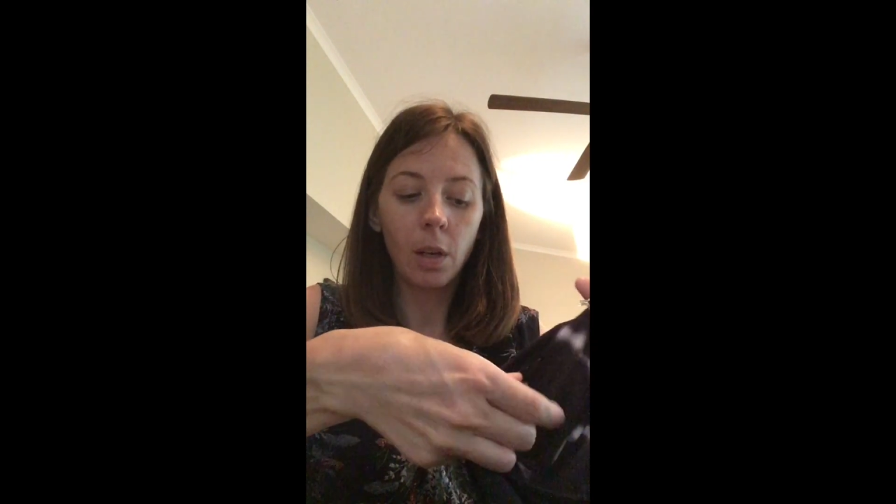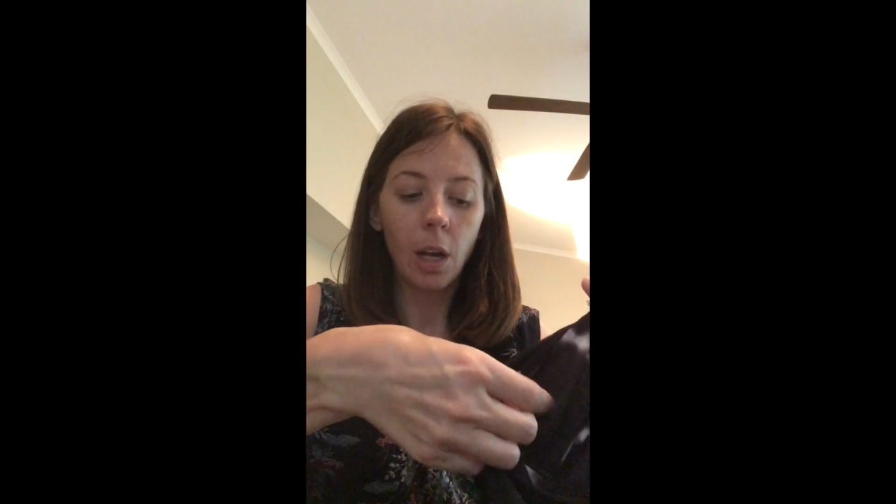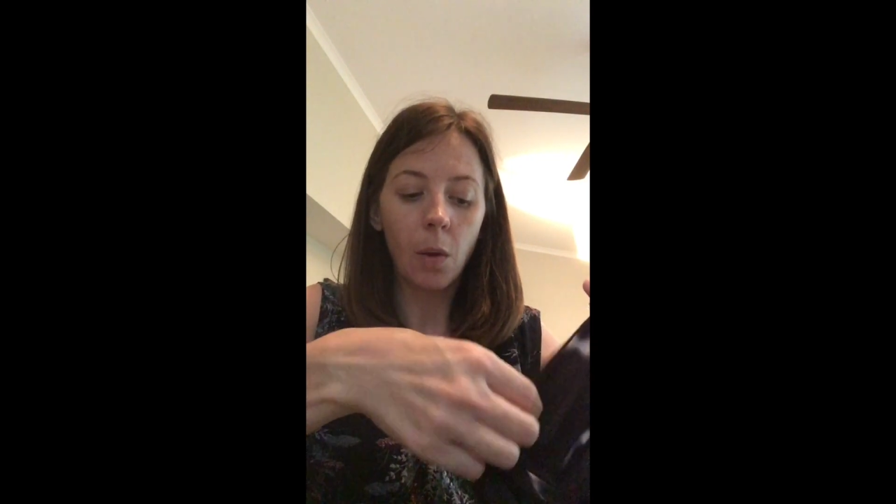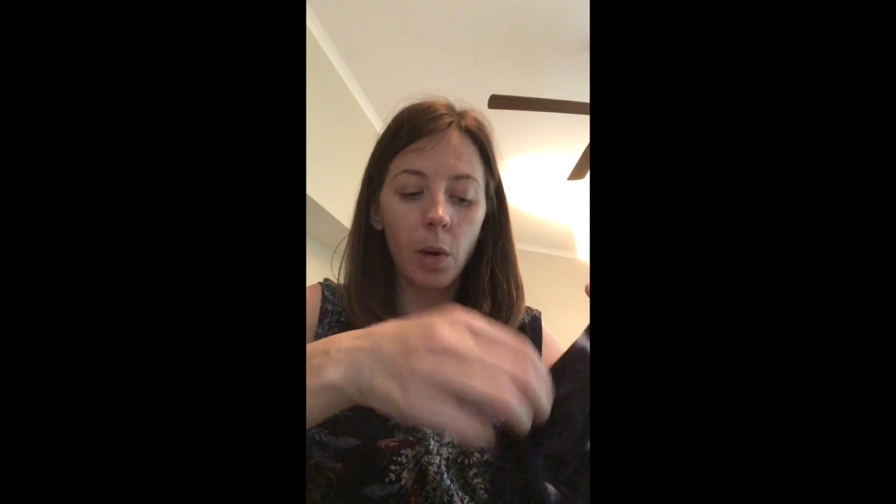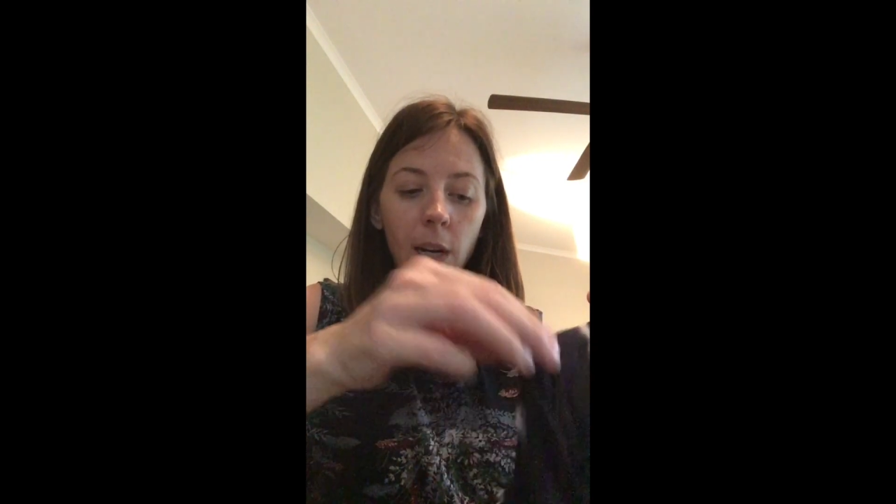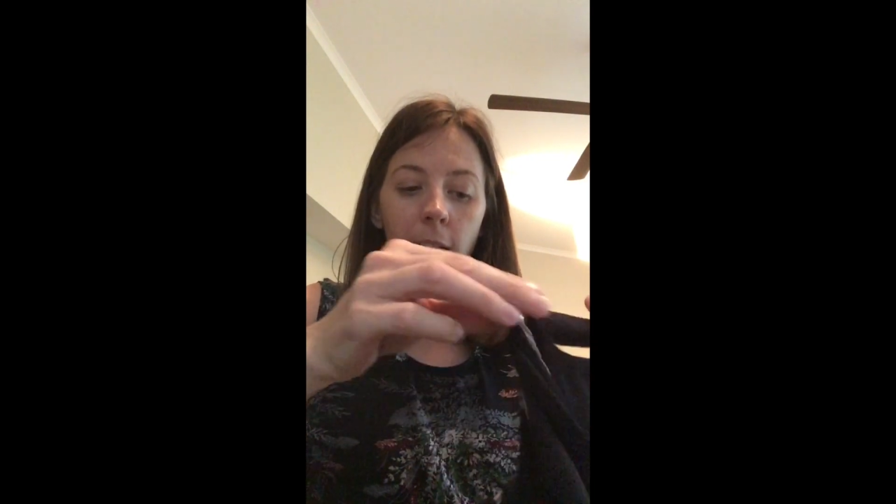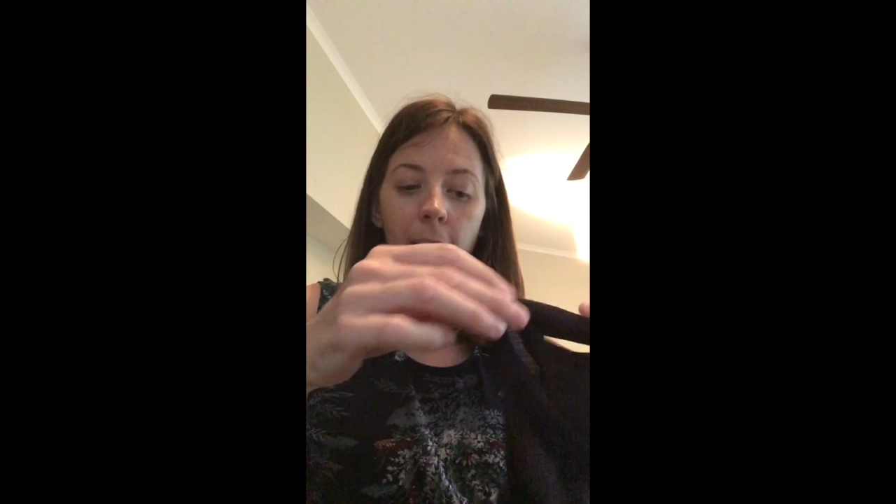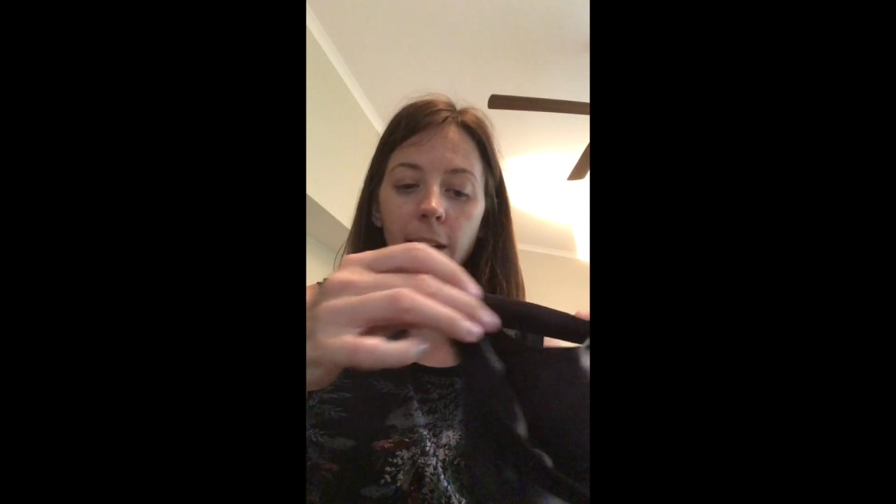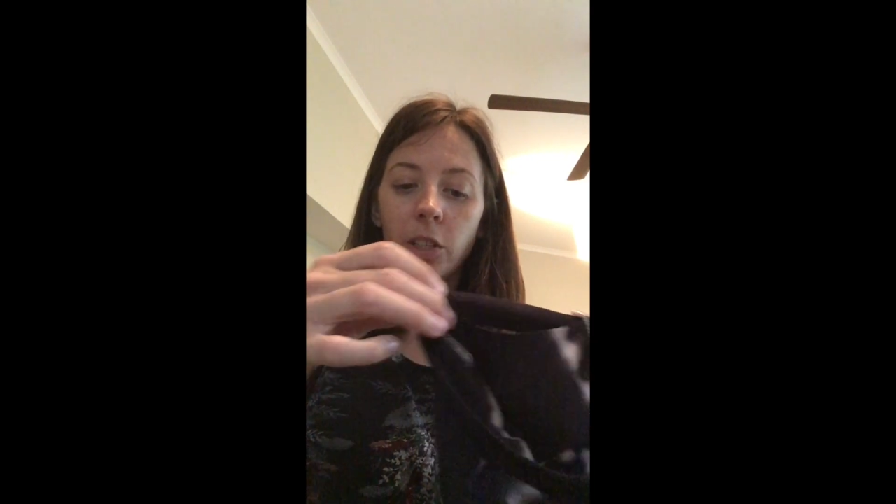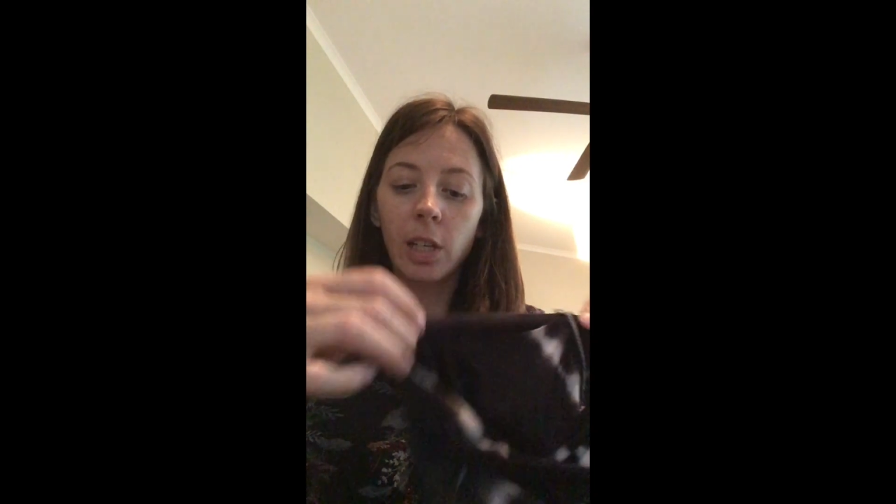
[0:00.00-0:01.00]
and we're going to
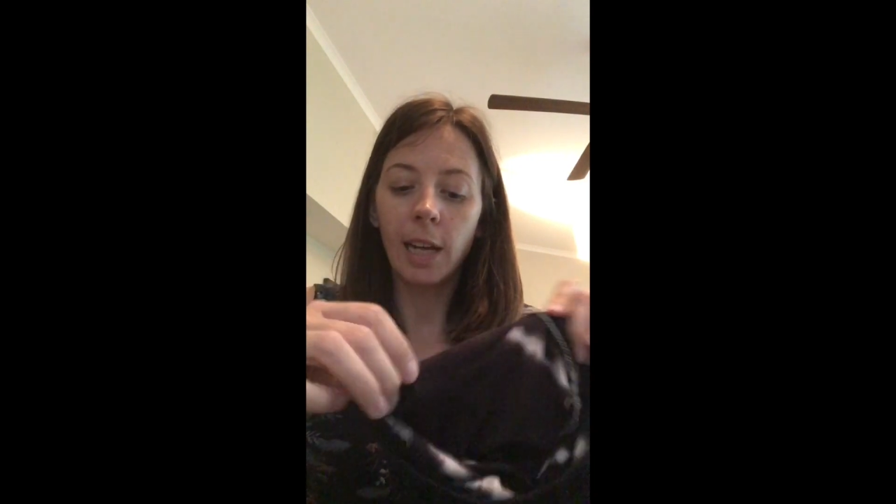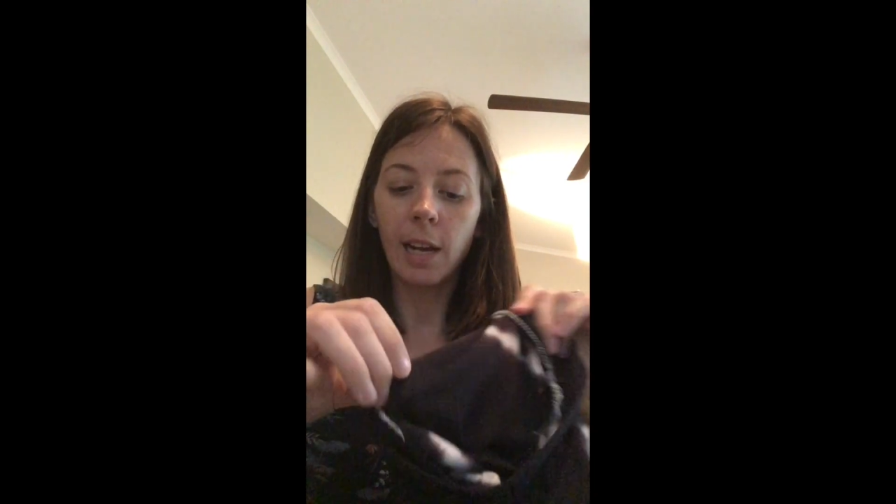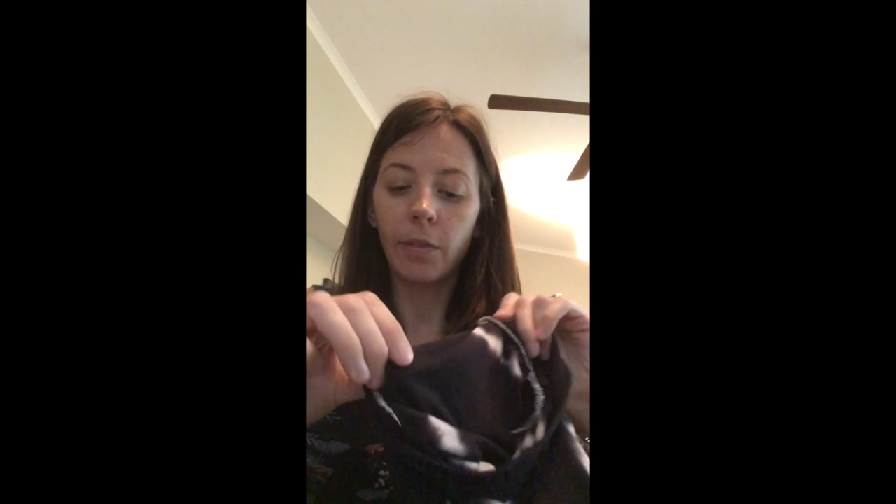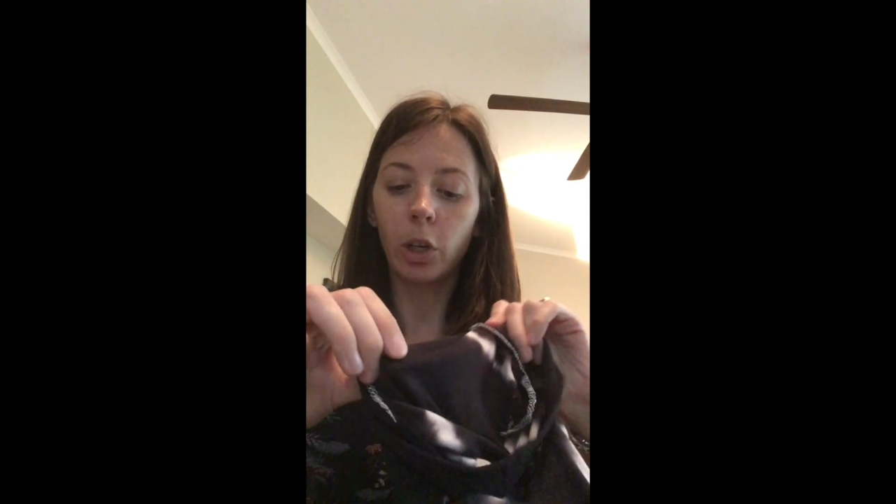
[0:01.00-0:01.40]
actually have a